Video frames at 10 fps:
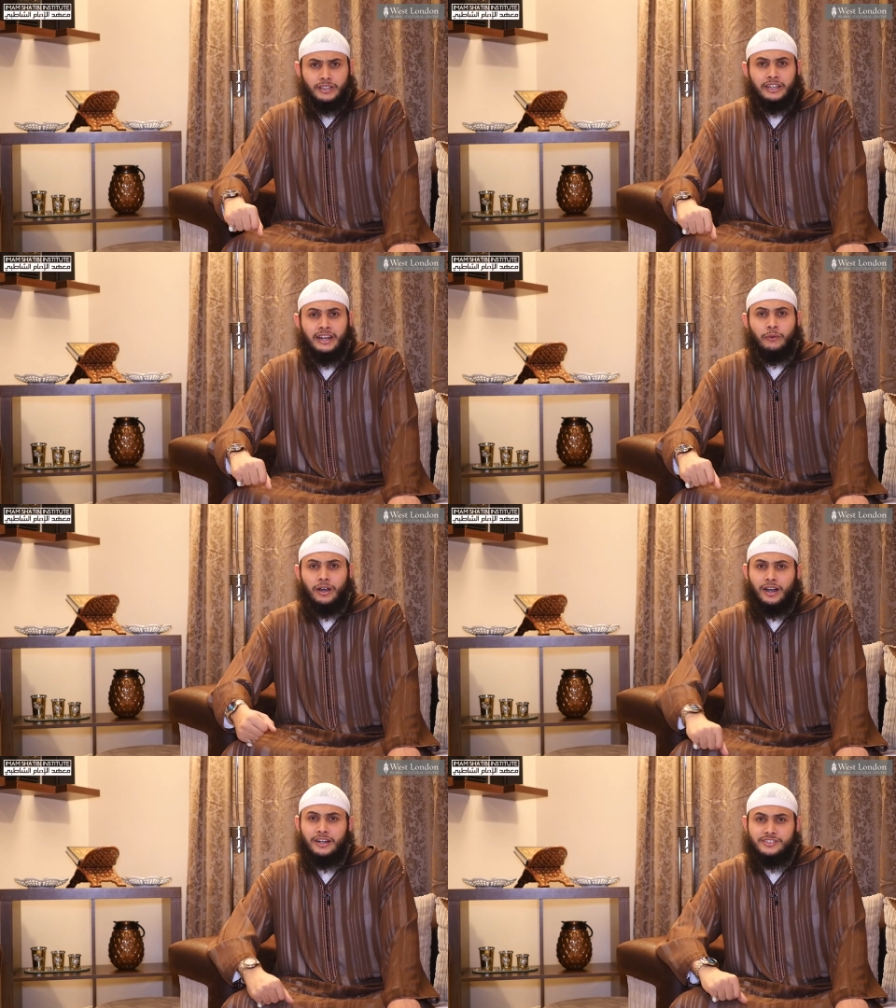in
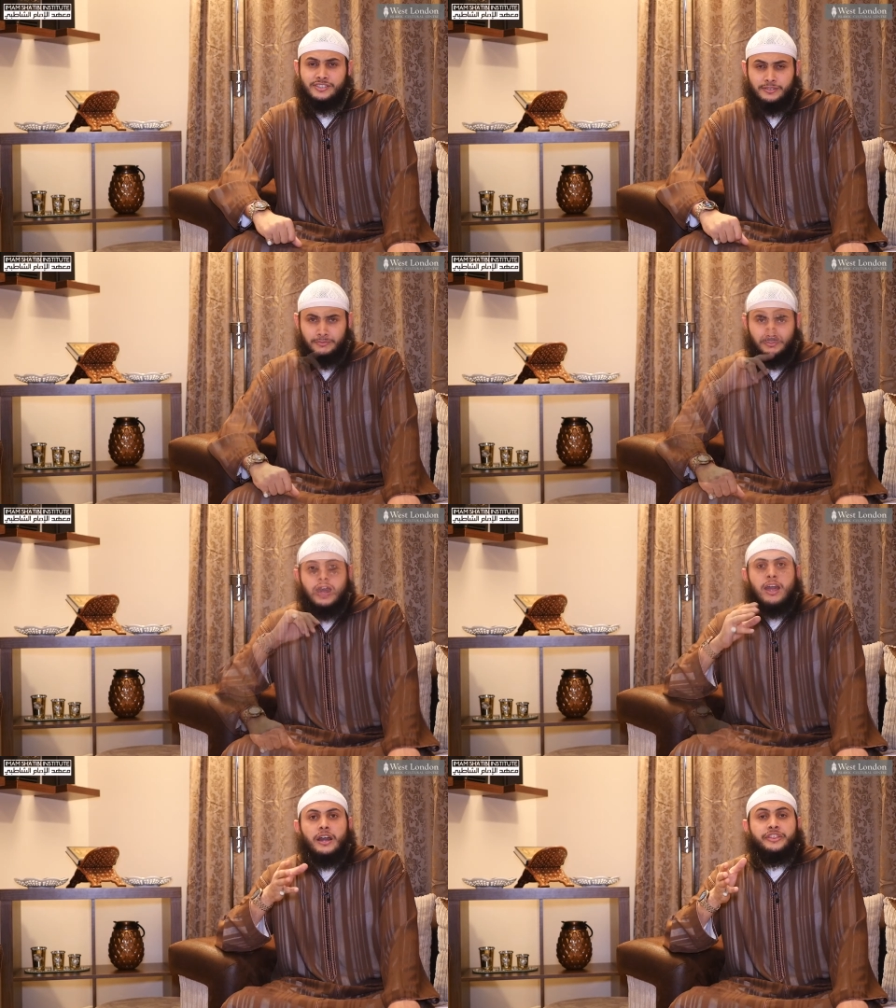our hearts.
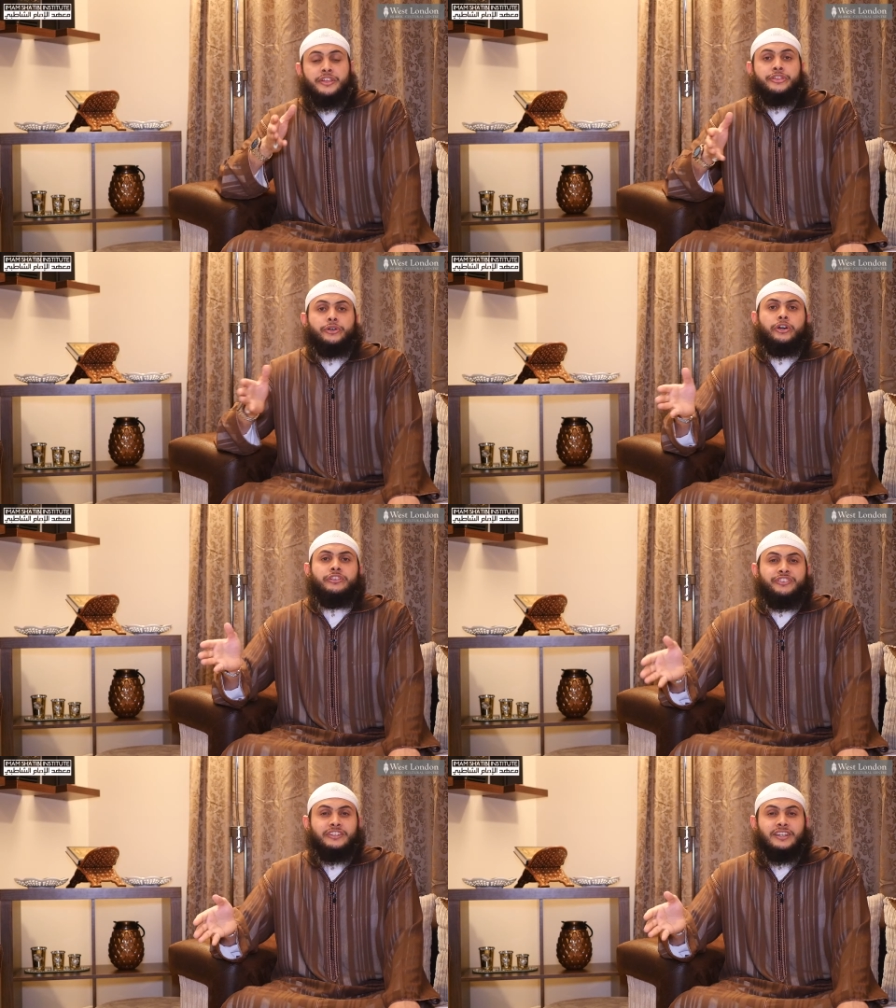The
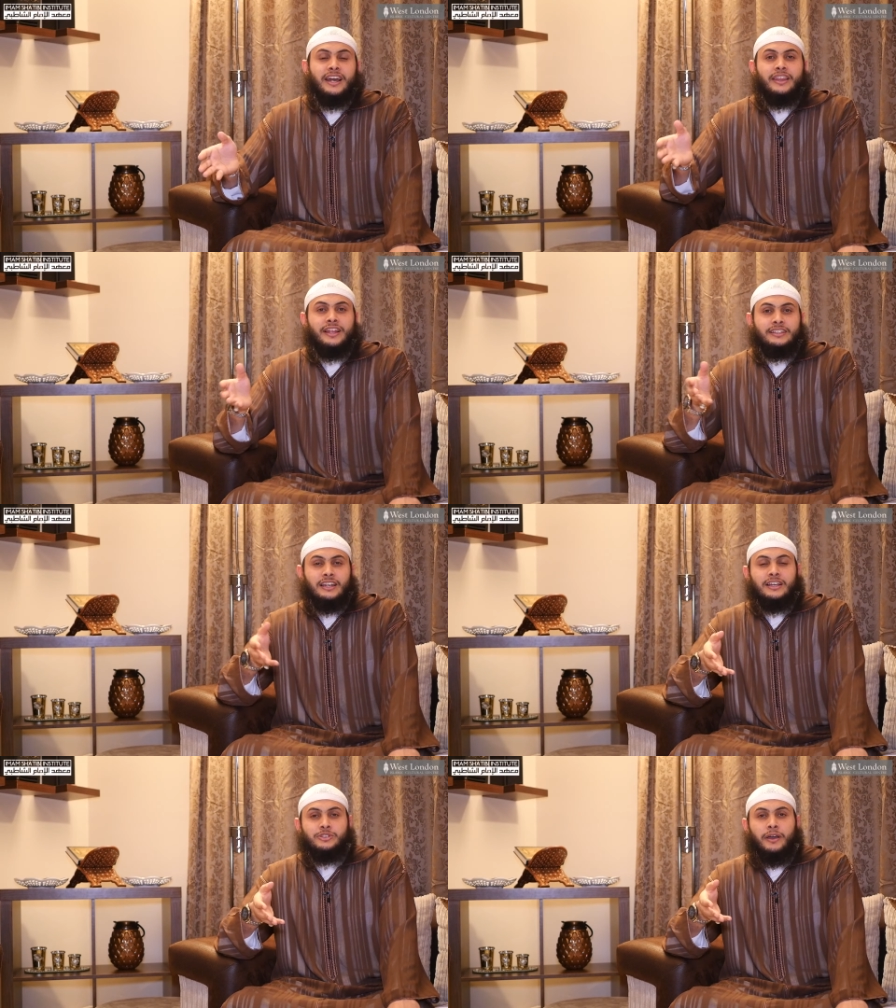third fitna that
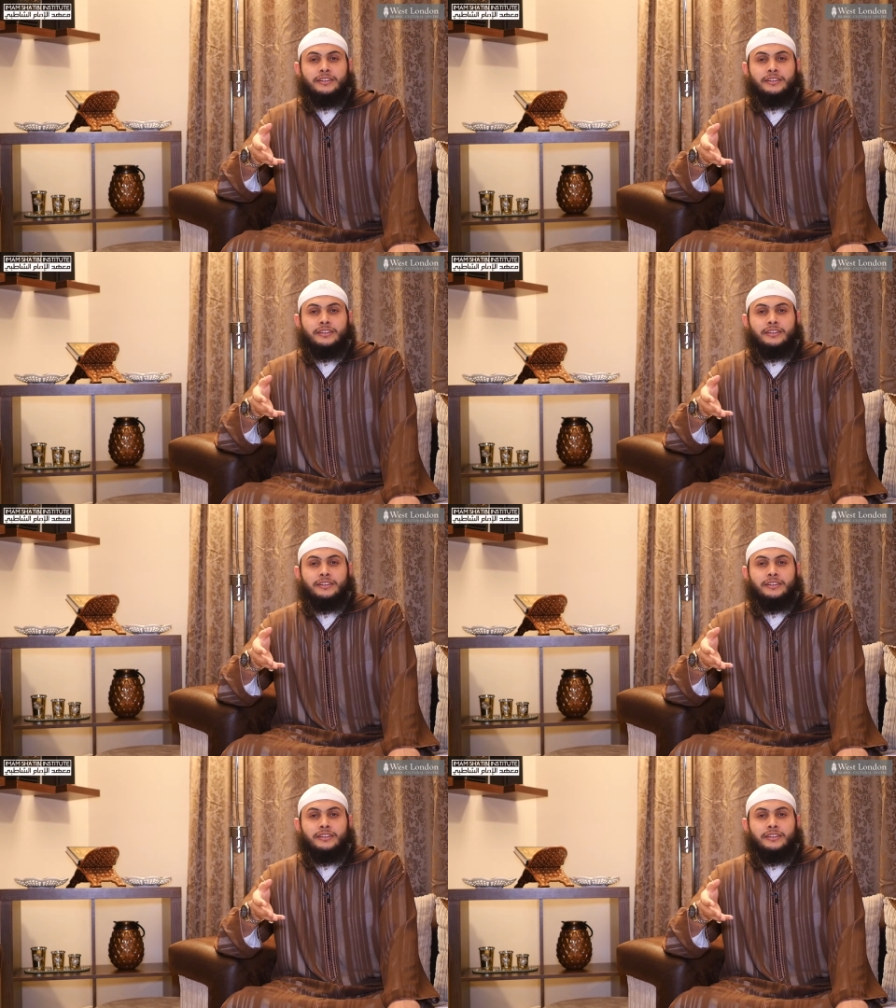Allah subhanahu